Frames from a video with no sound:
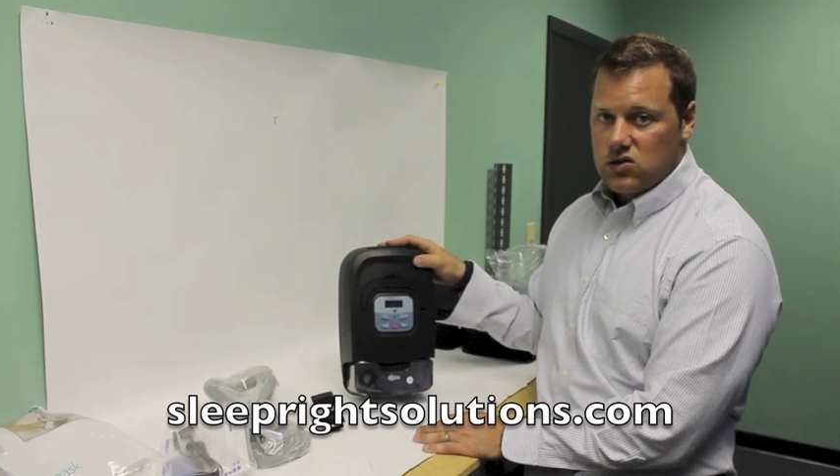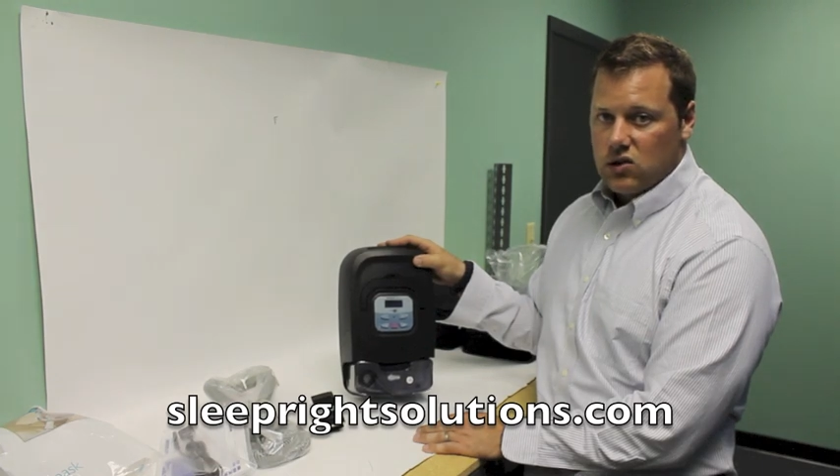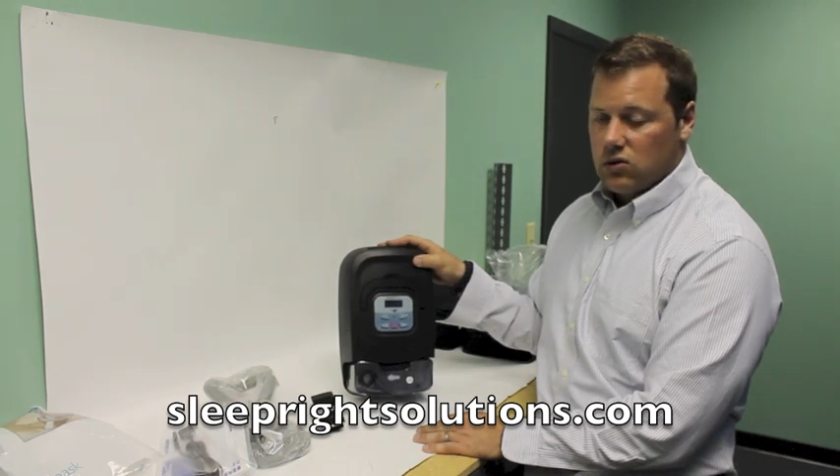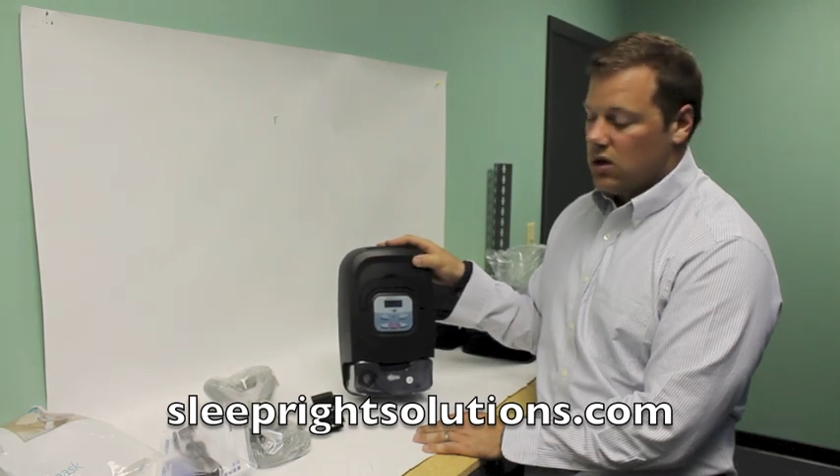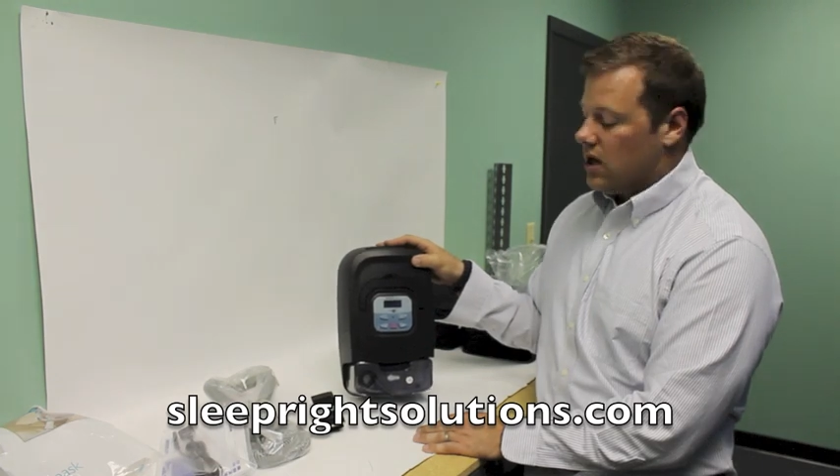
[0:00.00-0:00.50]

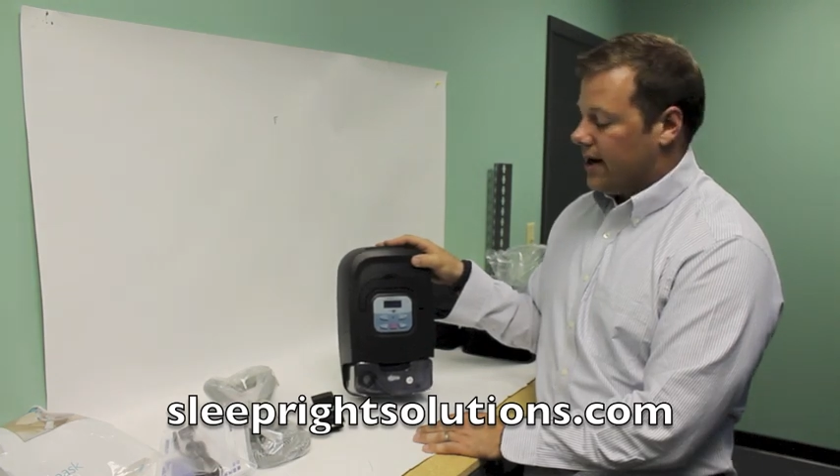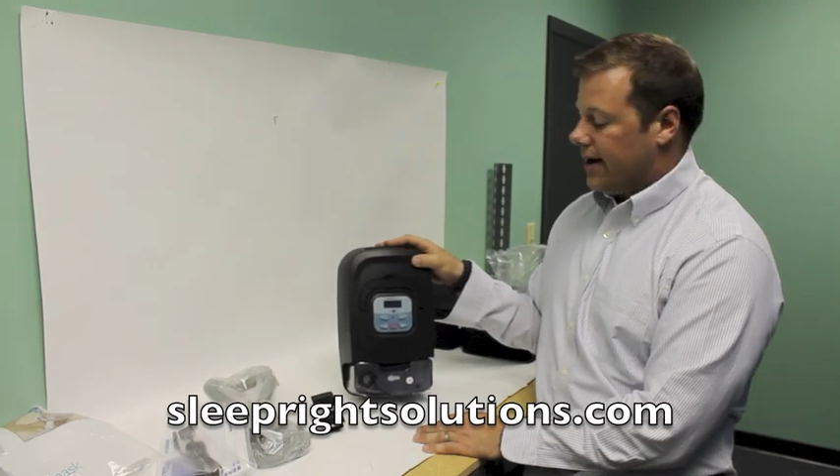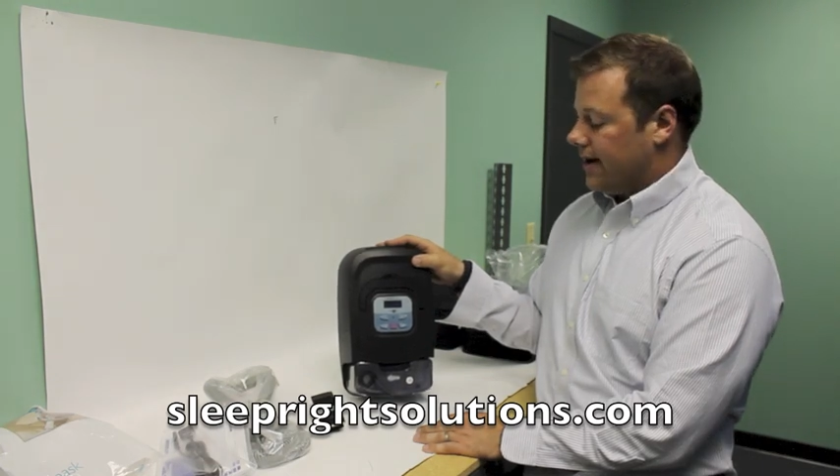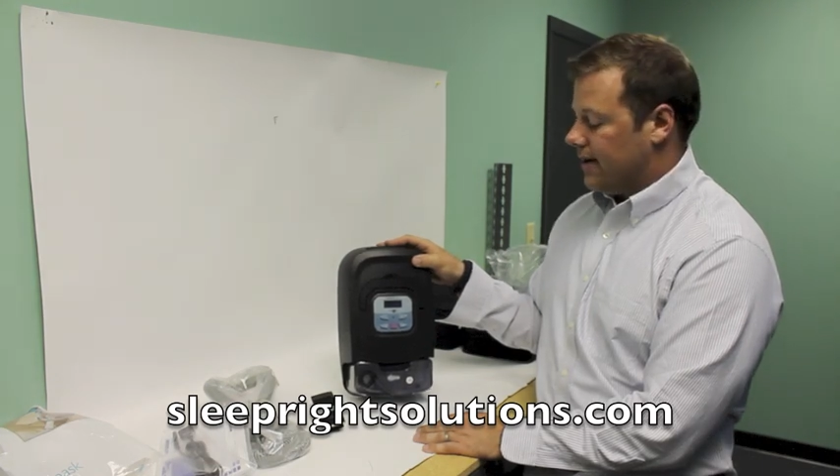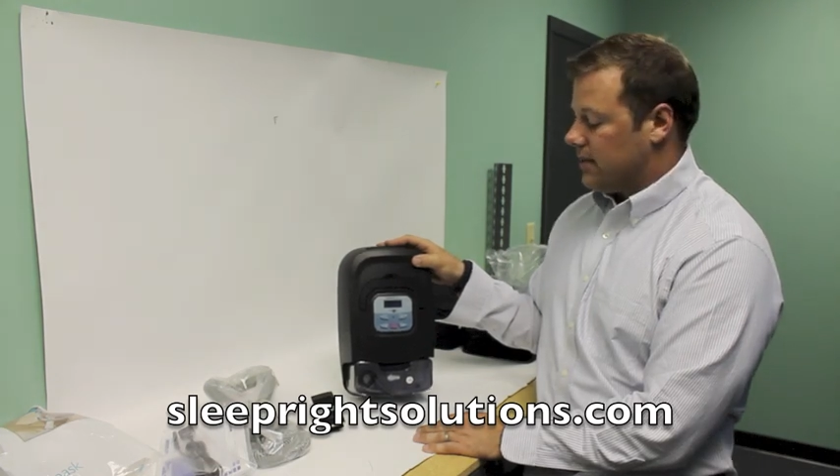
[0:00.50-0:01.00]
So
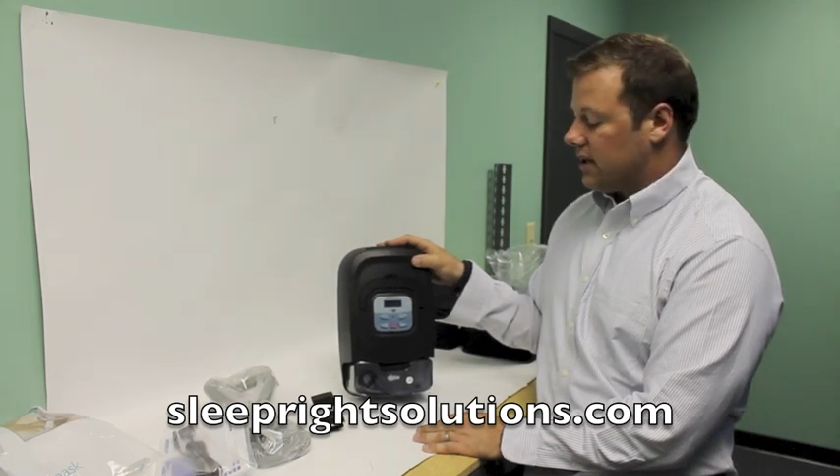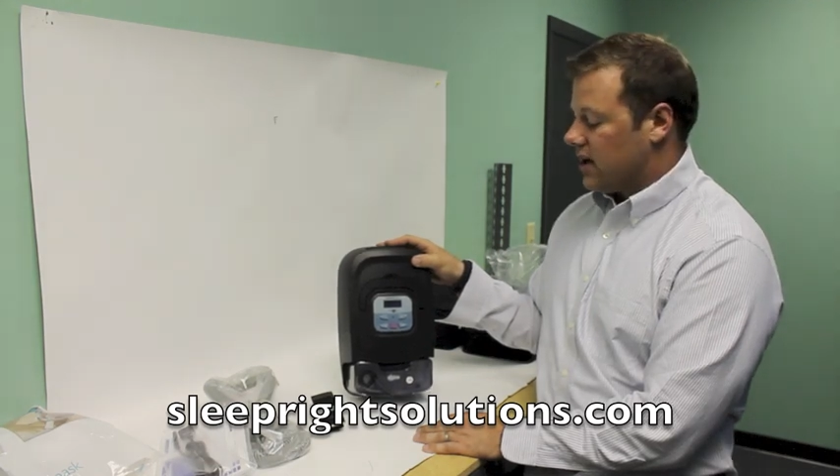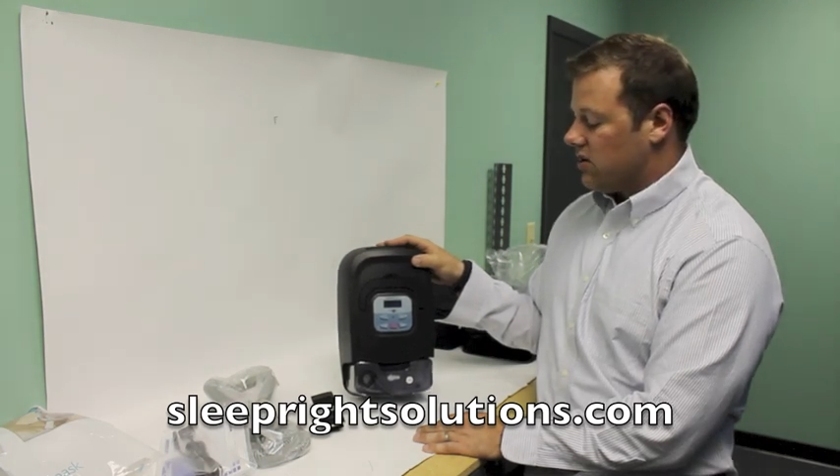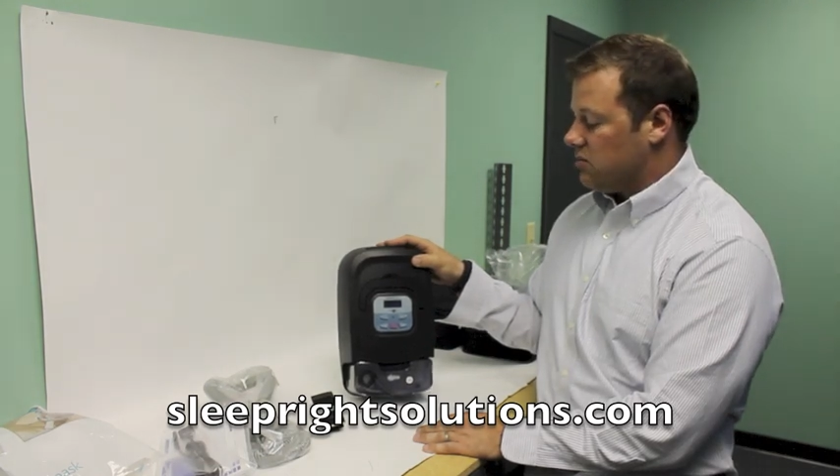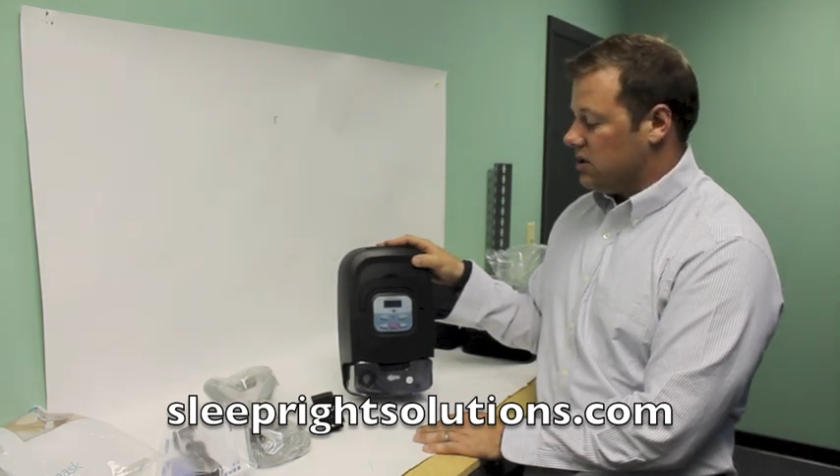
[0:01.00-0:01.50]
a
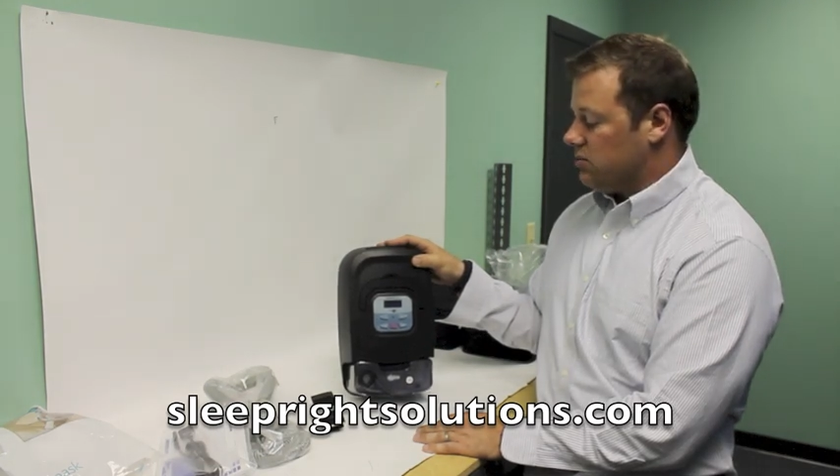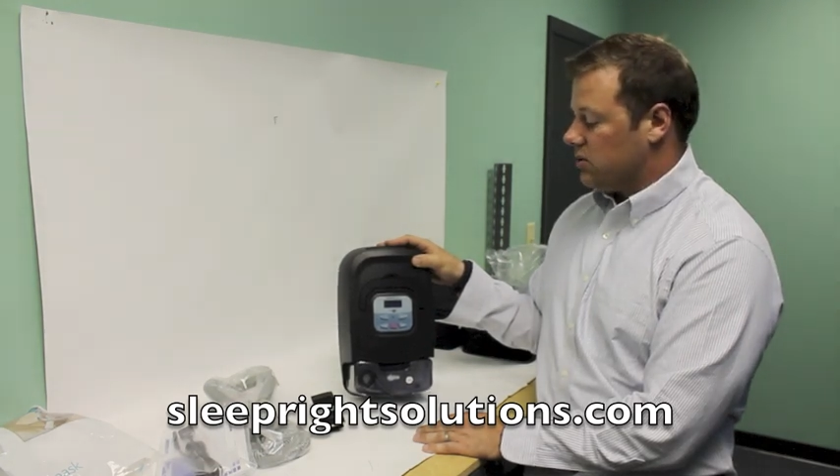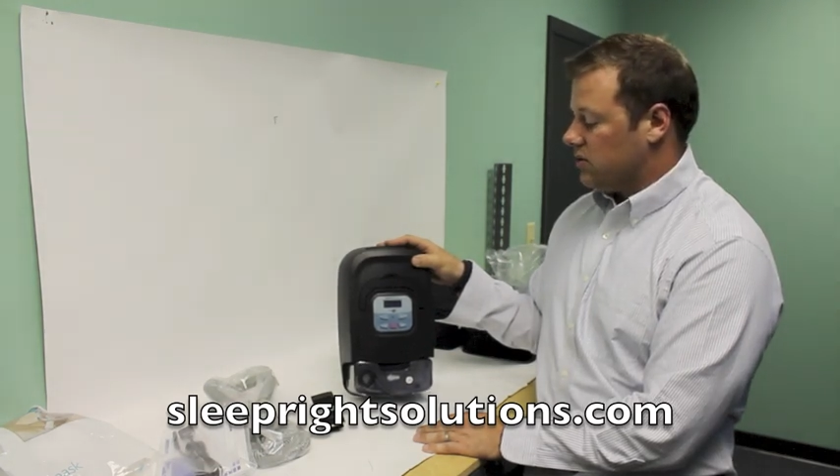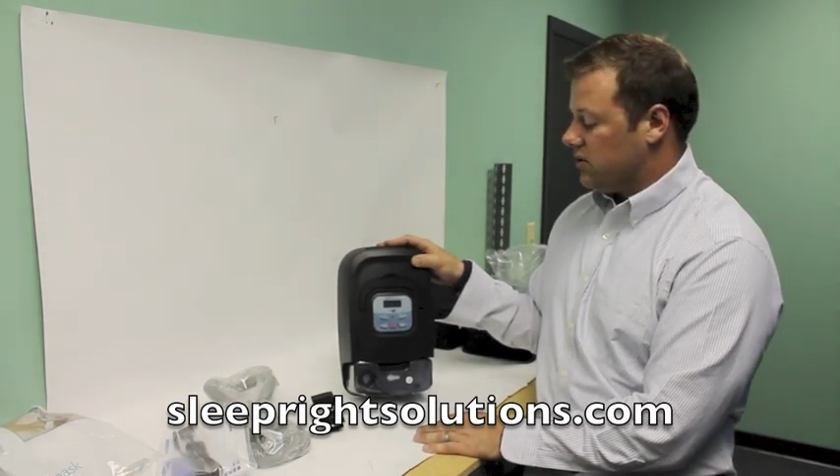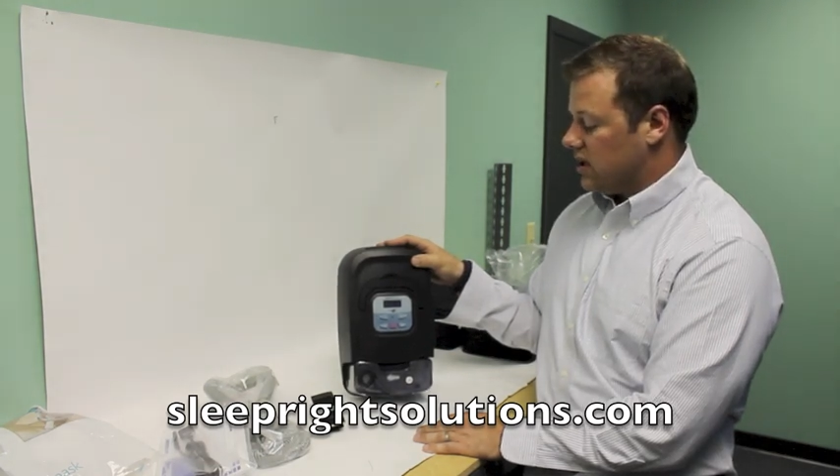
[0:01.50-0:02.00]
lot of the
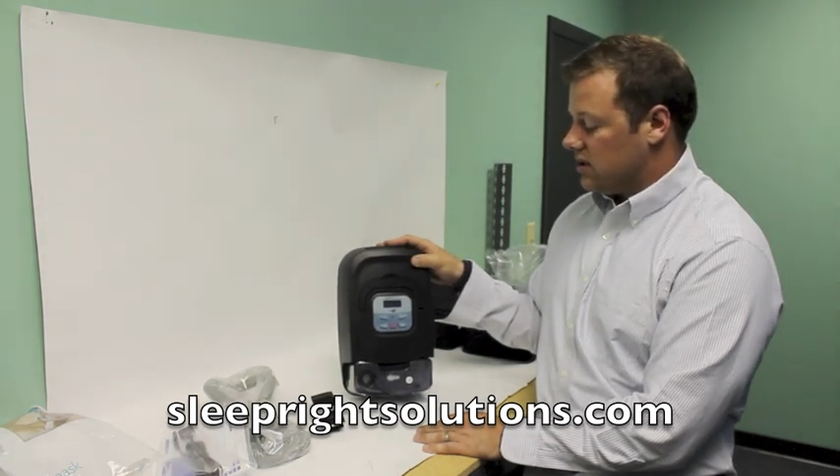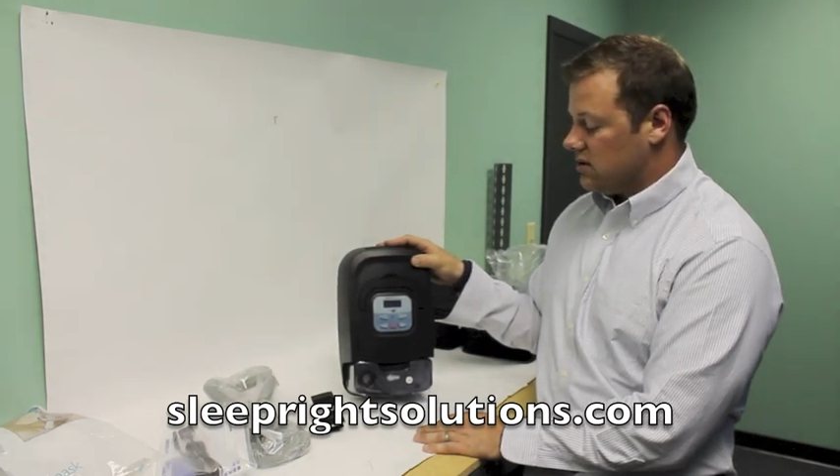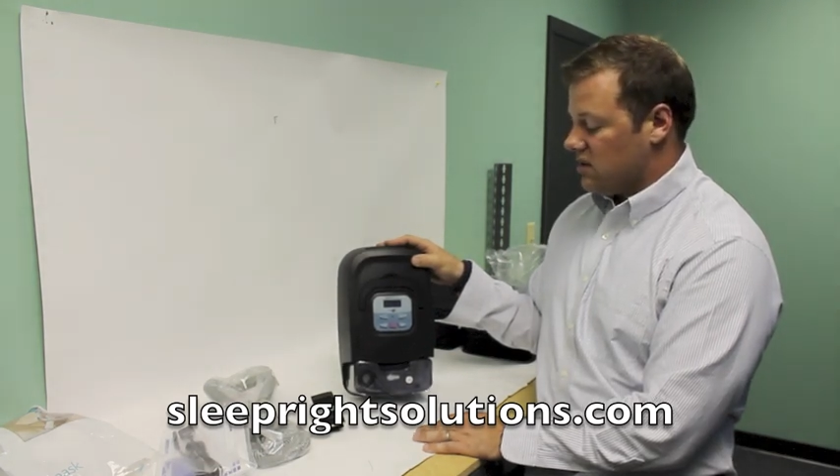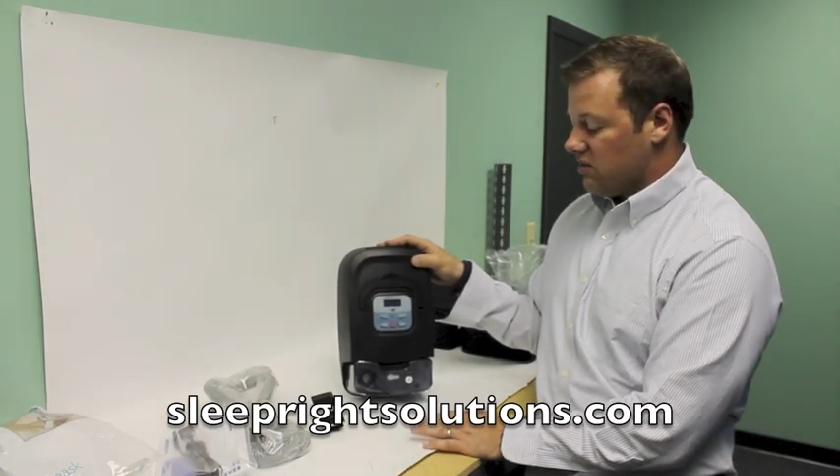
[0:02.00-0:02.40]
people that